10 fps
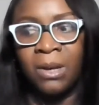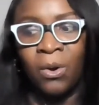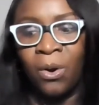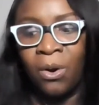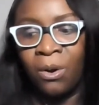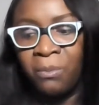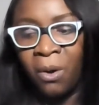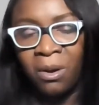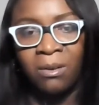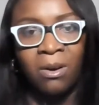or
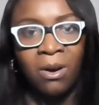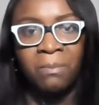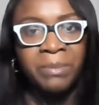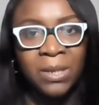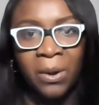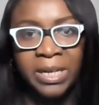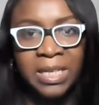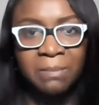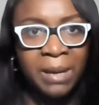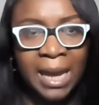Bitcoin
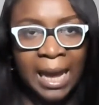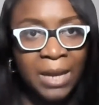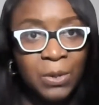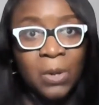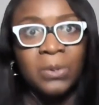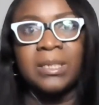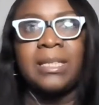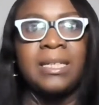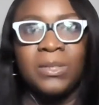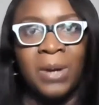is big. I can use all those
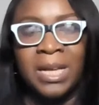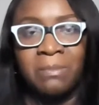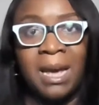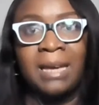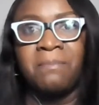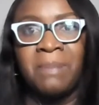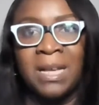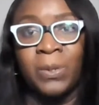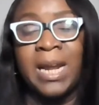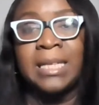things, as my
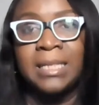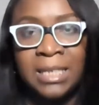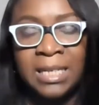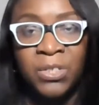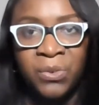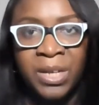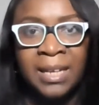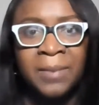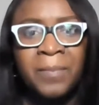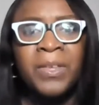password as share string.